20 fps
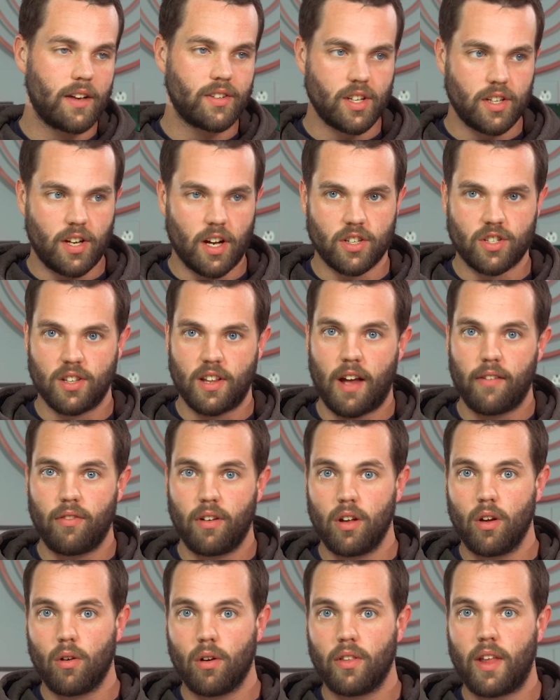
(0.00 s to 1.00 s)
as I touched on that
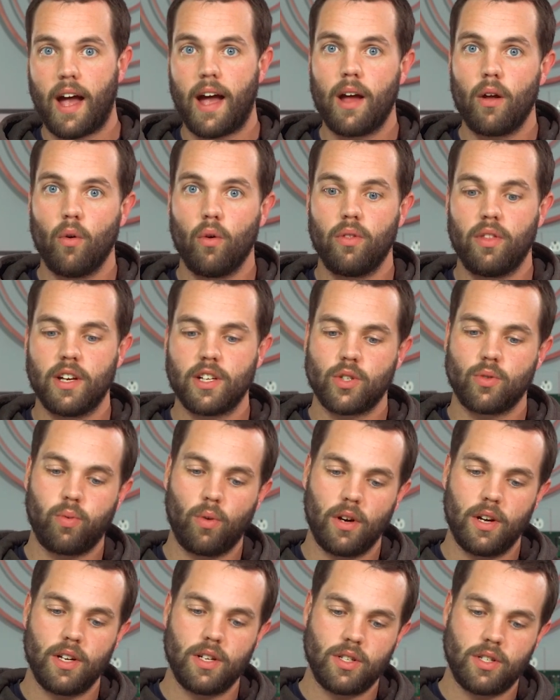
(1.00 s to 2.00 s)
video on that,
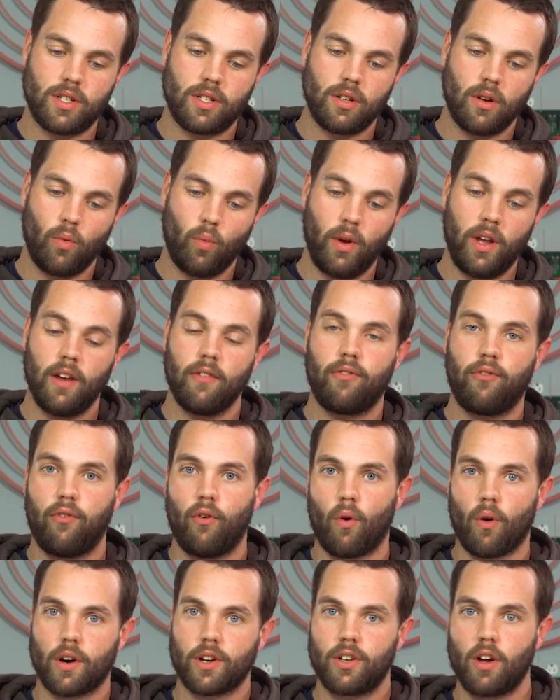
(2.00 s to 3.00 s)
we have
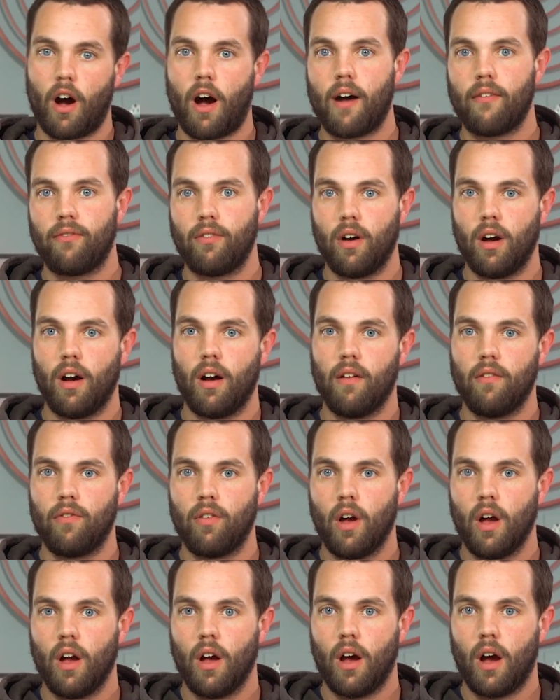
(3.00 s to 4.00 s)
forked off
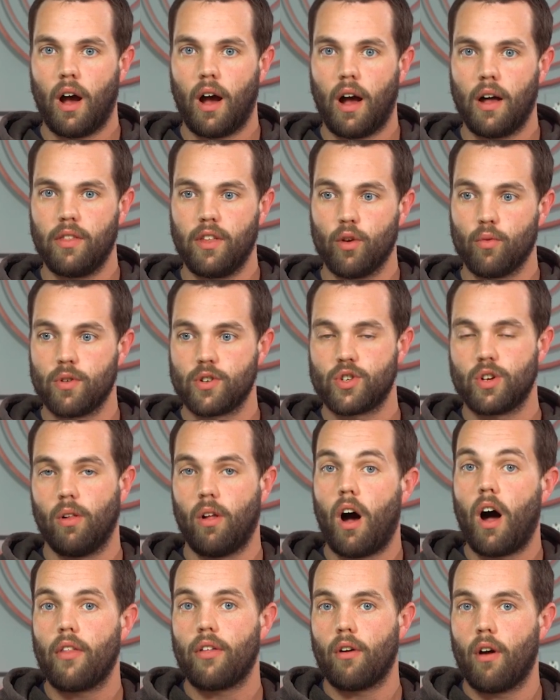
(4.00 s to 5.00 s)
of the
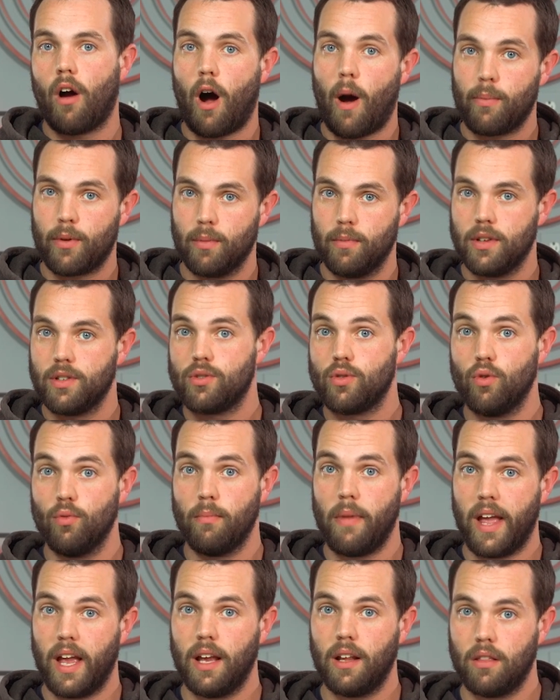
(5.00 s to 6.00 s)
original author, Optimans, who
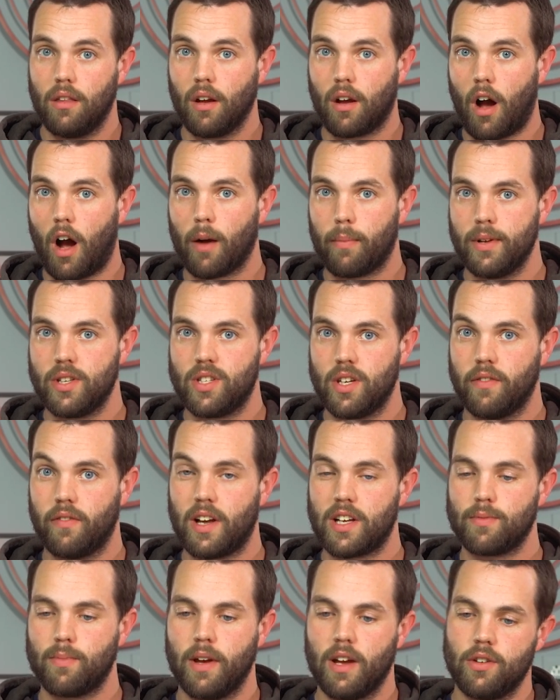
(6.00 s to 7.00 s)
made the Cockpit
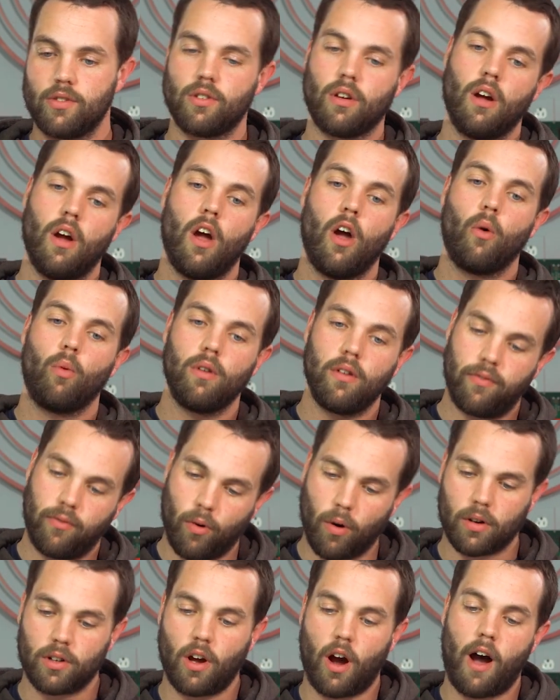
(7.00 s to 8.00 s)
ZFS Manager. We
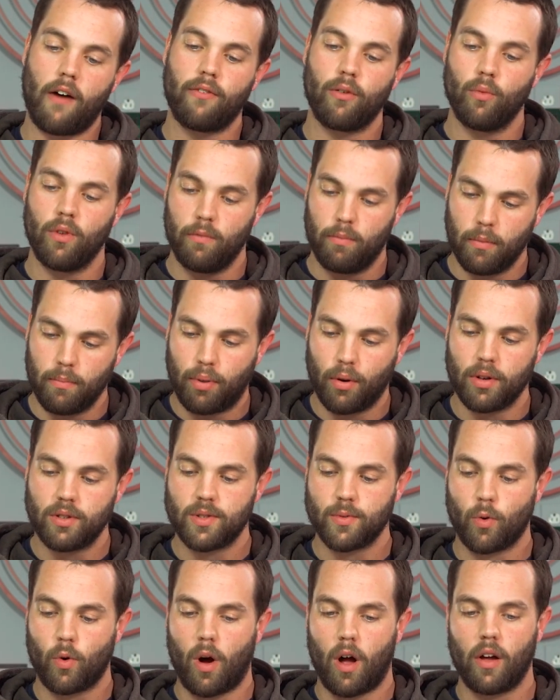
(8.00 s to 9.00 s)
forked off and we've been
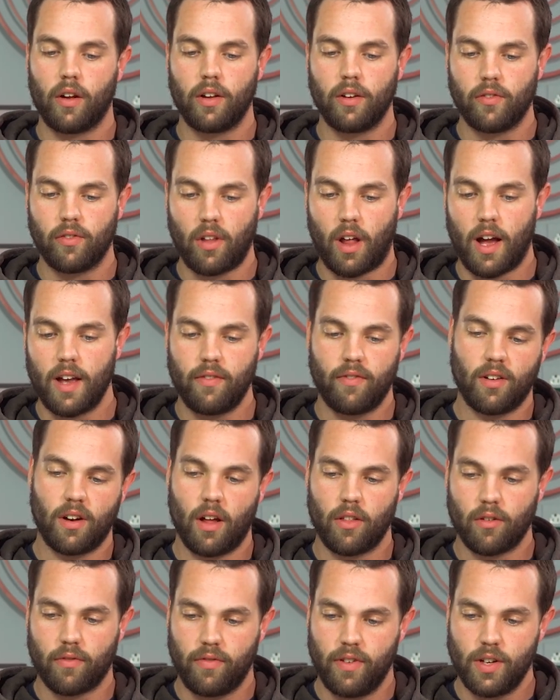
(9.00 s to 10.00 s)
putting some quality of life and
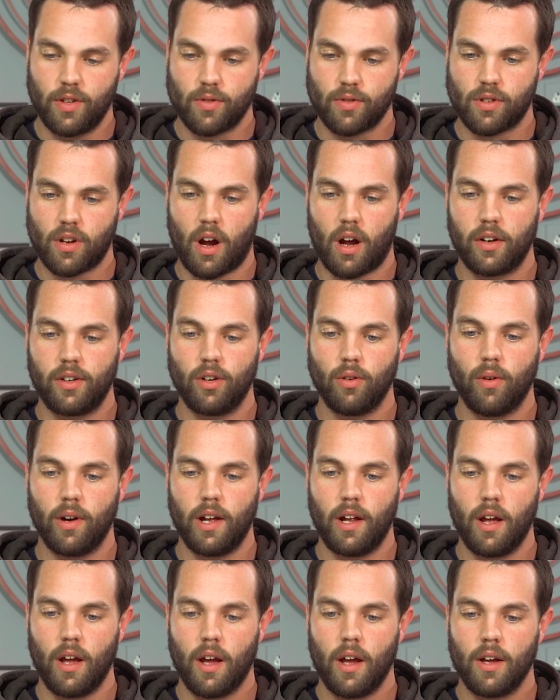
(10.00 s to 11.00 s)
other features onto
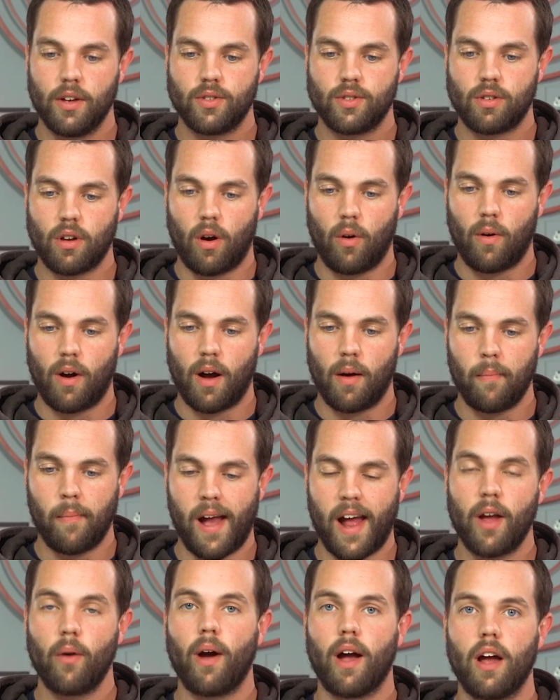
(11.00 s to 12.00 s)
it. So
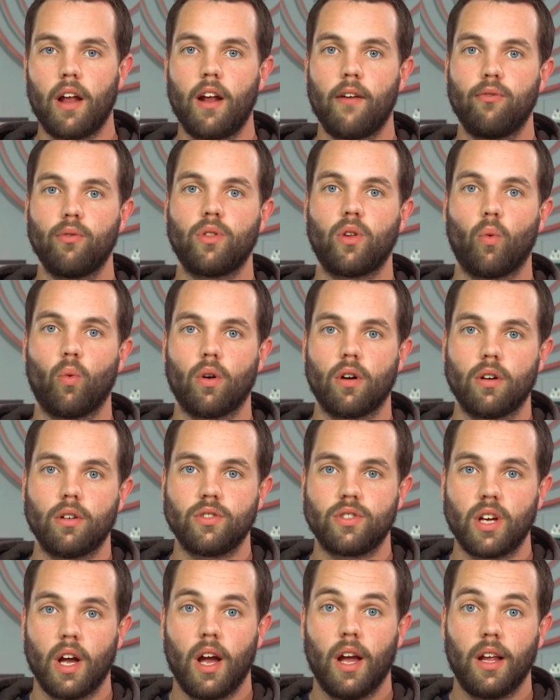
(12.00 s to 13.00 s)
anyway, enough with the
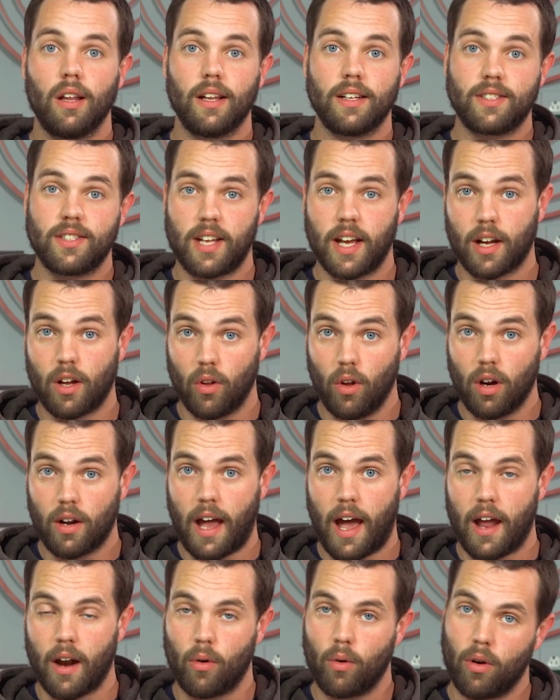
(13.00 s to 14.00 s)
words. Let's take a
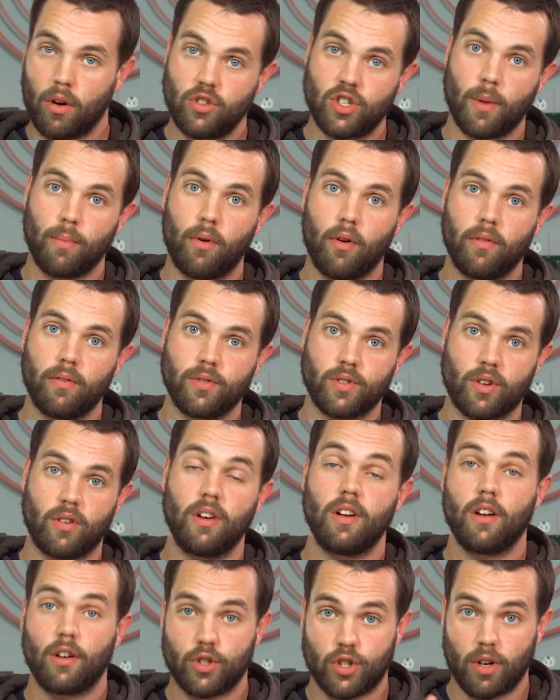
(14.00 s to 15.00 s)
look at it. We'll jump over the
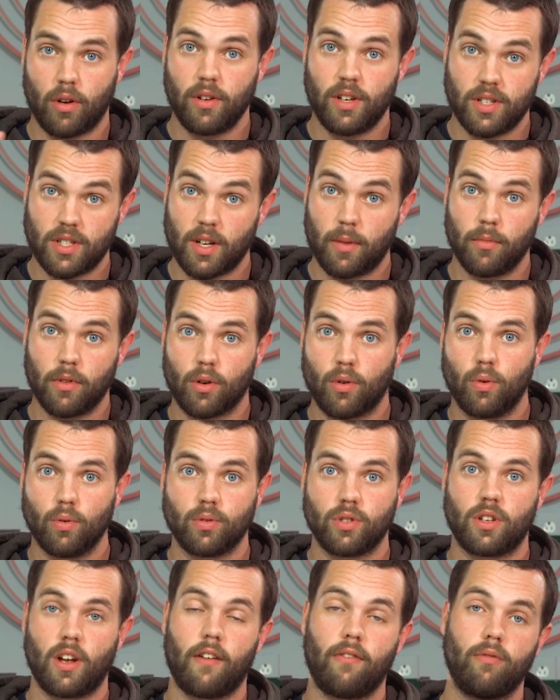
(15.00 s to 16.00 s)
screen and I'll show you some of the
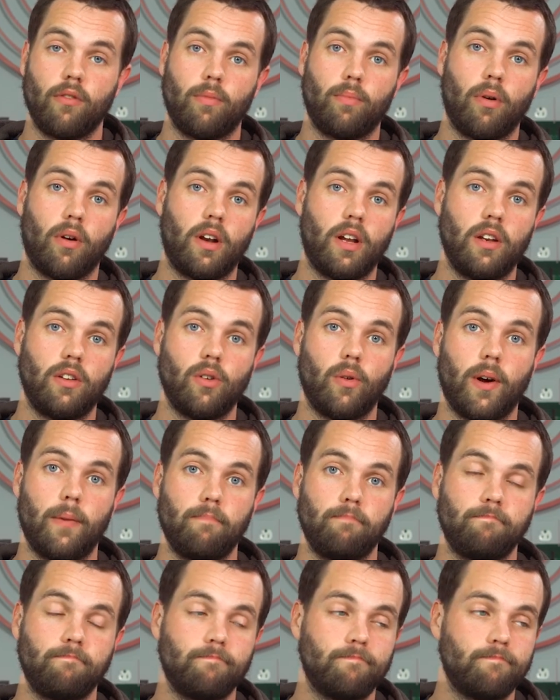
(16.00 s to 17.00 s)
cool stuff we've put into it.